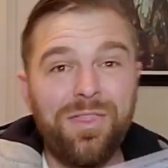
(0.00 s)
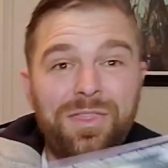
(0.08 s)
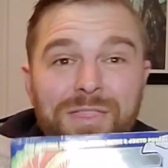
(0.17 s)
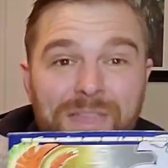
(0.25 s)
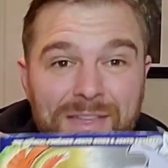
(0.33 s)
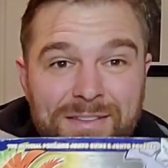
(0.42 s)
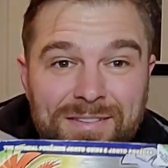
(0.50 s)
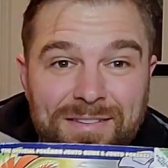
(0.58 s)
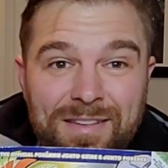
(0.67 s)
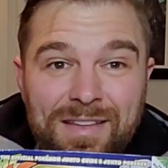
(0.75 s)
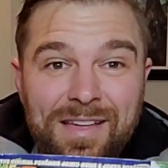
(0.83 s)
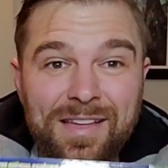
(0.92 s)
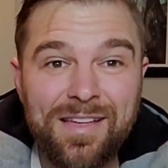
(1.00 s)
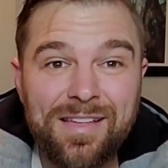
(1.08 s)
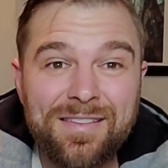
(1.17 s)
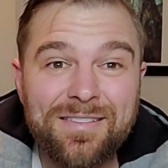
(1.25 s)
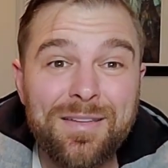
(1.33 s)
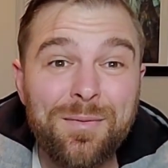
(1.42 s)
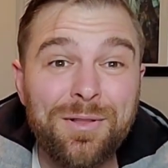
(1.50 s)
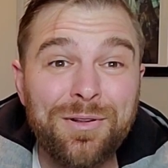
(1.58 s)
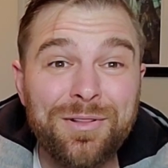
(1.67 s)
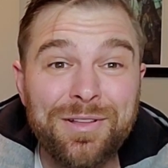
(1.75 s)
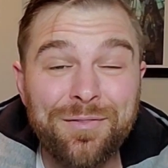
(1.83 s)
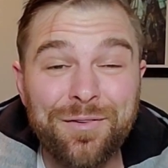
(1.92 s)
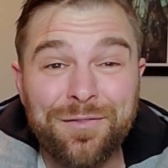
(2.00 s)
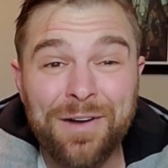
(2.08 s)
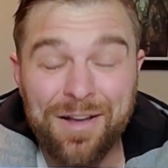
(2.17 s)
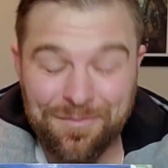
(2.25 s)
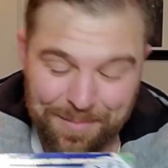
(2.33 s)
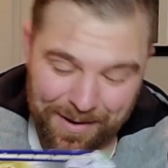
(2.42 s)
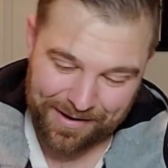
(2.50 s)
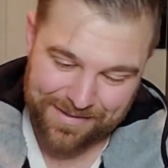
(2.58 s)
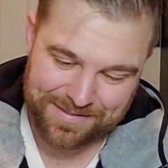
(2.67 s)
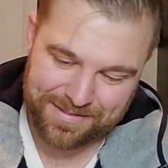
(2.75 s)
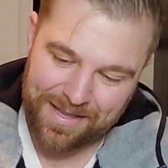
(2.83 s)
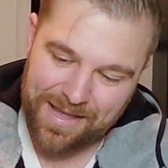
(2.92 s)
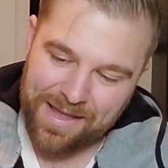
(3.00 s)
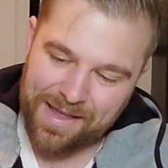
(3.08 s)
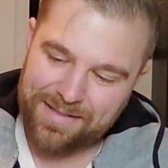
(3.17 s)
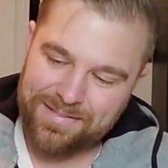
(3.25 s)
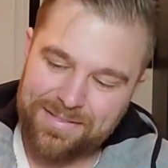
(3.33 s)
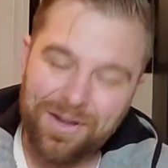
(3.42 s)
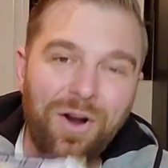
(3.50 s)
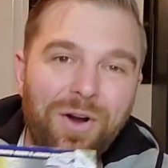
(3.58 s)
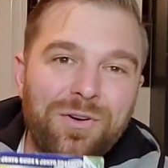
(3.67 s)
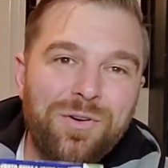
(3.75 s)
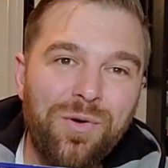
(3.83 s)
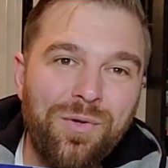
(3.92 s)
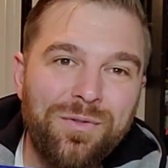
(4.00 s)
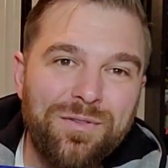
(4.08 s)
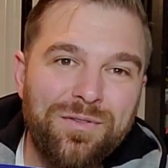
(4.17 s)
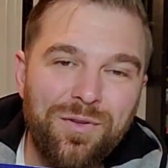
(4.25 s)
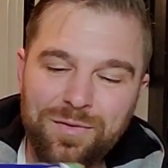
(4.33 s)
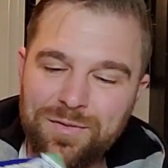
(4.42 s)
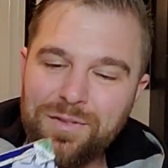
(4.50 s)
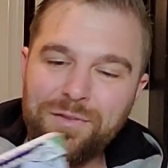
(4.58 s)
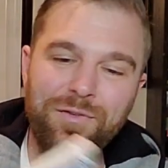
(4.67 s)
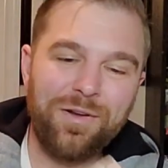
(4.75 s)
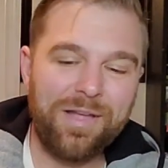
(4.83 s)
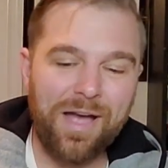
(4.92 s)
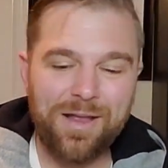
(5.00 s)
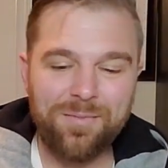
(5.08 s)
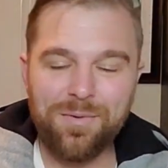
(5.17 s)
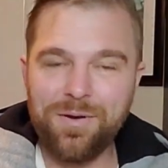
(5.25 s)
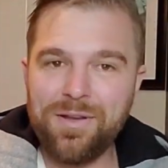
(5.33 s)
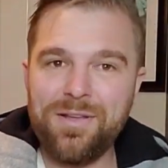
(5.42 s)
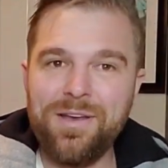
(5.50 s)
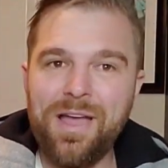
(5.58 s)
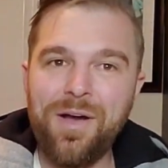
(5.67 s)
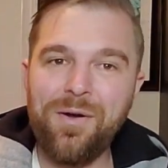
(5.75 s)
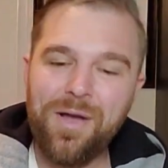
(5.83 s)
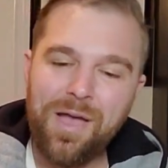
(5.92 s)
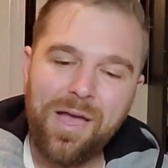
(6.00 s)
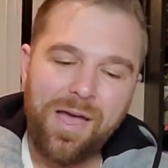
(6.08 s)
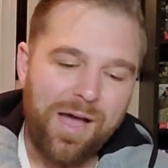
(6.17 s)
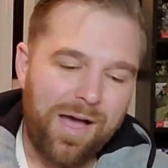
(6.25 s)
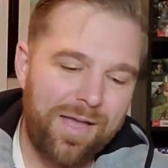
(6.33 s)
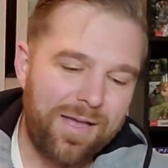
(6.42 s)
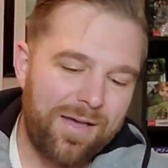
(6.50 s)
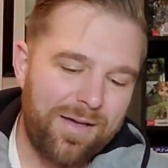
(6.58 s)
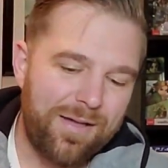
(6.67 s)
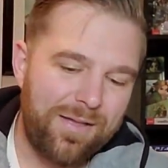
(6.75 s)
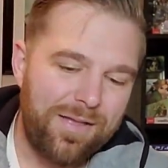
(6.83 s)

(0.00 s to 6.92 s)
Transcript: this similarly for $5. It's the Heart Gold and Soul Silver guidebook. Now, I